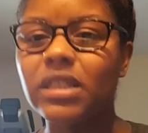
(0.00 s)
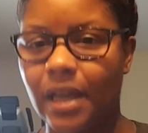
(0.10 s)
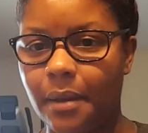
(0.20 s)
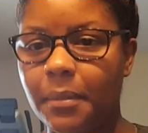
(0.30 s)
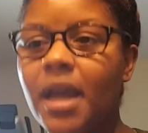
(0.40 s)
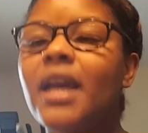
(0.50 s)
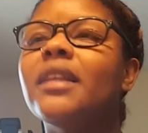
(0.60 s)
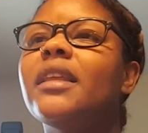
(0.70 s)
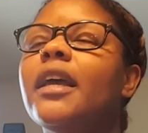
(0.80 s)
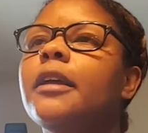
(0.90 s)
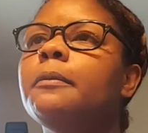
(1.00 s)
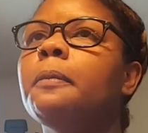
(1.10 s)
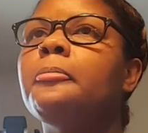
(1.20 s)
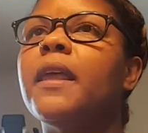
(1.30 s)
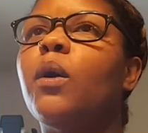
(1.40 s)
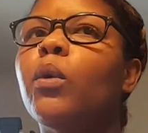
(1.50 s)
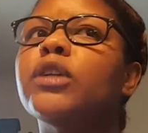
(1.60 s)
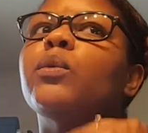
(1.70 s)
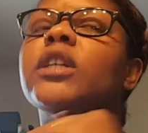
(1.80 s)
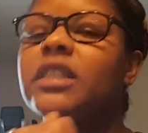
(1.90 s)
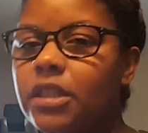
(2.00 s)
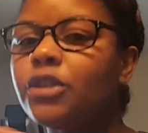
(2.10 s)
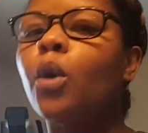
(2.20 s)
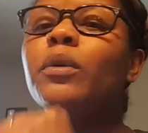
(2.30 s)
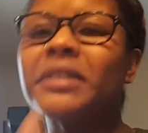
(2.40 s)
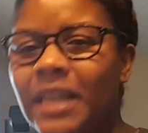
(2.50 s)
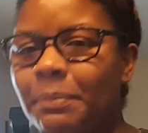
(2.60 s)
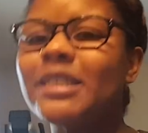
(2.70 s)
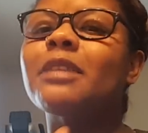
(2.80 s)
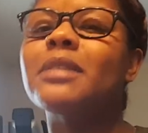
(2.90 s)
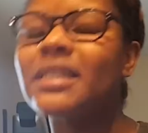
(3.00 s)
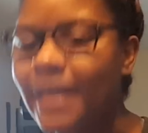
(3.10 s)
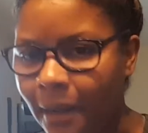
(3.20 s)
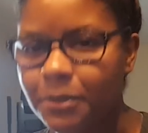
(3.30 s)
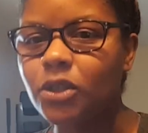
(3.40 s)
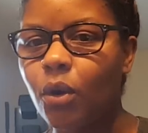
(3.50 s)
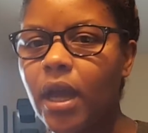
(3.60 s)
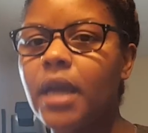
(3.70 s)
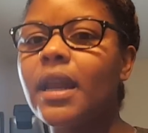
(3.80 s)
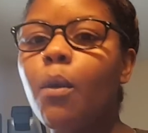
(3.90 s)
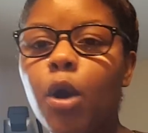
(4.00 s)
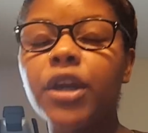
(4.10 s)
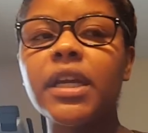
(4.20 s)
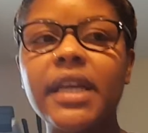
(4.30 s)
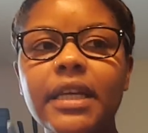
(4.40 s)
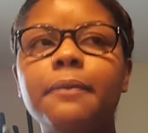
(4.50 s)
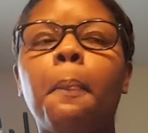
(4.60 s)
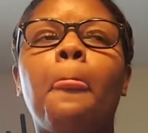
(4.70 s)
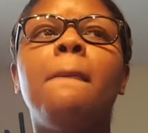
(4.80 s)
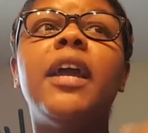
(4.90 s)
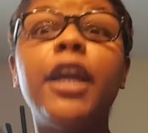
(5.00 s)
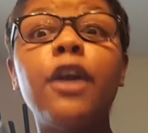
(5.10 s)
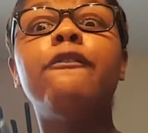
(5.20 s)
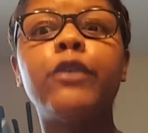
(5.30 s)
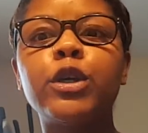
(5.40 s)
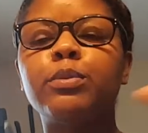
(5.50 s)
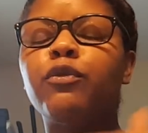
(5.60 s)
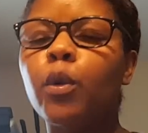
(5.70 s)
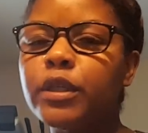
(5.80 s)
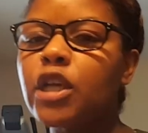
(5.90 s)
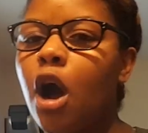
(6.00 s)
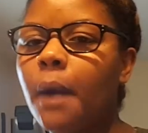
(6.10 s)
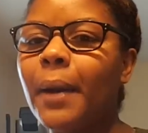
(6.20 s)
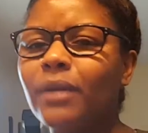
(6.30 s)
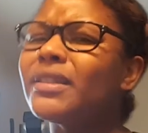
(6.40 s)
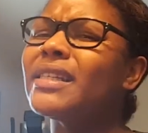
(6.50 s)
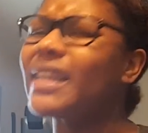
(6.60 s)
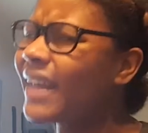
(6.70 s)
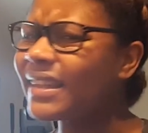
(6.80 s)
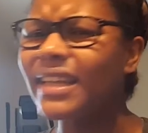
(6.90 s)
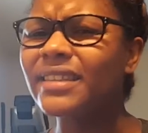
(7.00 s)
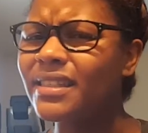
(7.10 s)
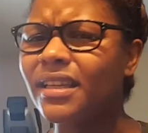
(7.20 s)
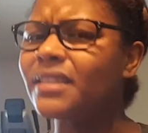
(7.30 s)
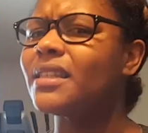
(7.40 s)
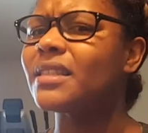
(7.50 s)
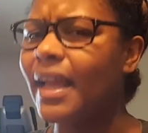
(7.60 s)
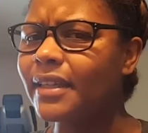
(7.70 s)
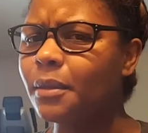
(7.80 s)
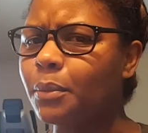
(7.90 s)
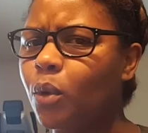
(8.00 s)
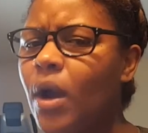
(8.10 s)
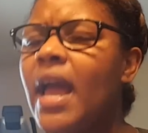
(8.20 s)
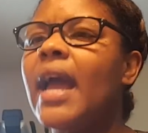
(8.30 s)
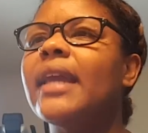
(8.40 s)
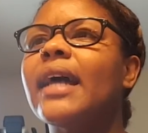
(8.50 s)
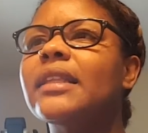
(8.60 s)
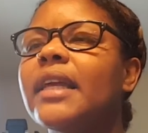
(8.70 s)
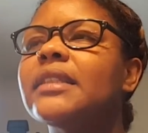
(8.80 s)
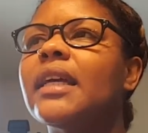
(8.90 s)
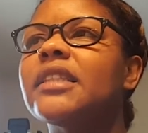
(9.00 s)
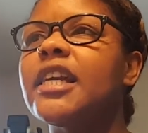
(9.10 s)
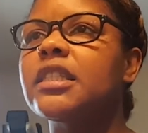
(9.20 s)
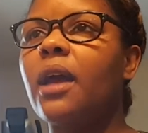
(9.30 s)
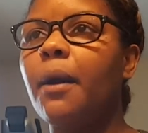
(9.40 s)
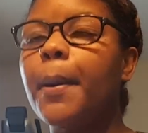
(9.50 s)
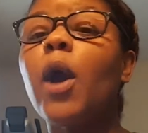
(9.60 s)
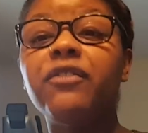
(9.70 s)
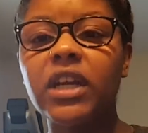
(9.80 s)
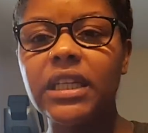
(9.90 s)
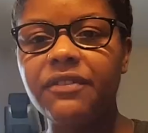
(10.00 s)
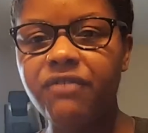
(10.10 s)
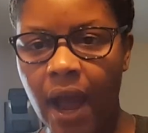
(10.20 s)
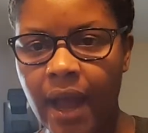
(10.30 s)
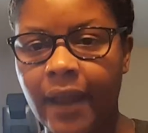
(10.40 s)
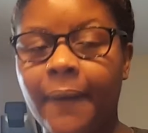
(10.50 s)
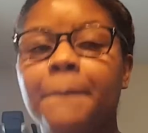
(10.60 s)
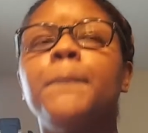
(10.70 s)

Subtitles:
them, then we're skipping some steps, okay? And I want her to get here first before we talk about this. And I think that's understandable, and I think that that's perfectly fine